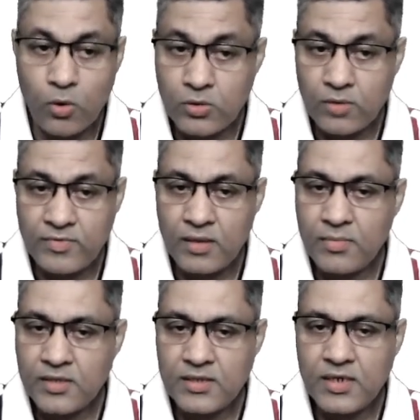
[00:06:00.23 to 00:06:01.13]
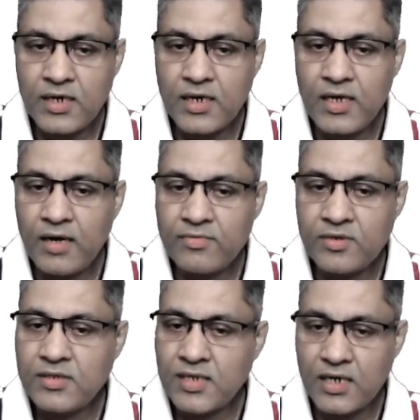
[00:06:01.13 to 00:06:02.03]
Both of them incidentally have
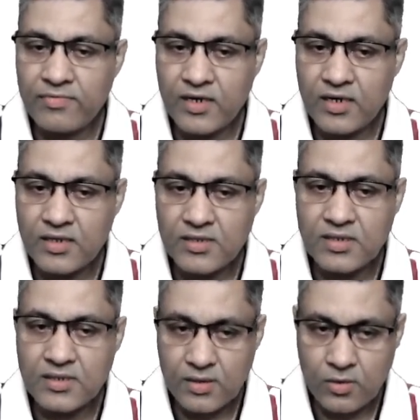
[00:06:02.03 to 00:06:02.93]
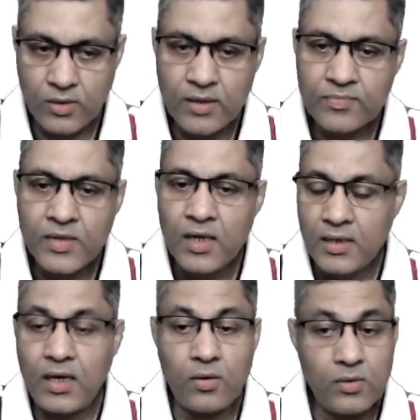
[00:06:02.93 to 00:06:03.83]
3 significant digits. Okay.
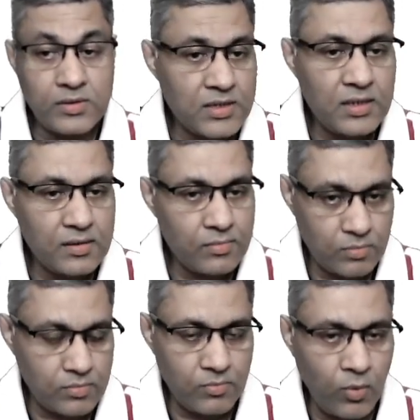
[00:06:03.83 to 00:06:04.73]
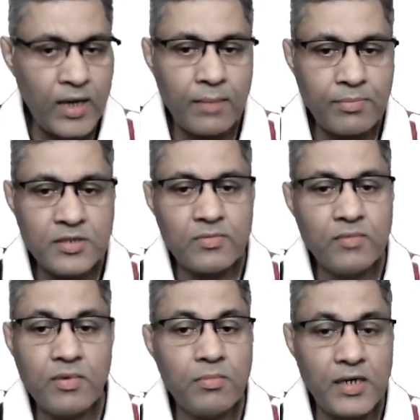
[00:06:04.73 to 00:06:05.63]
Now see what happens
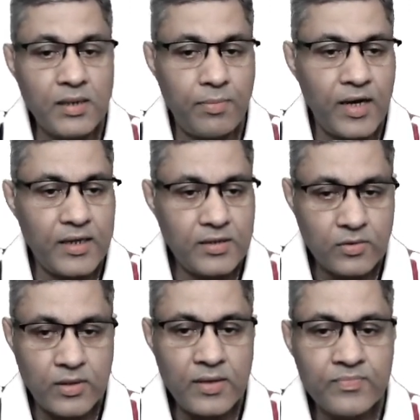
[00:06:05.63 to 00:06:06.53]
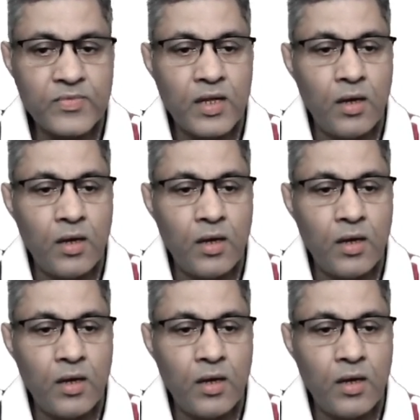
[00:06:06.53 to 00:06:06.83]
when we multiply. Okay.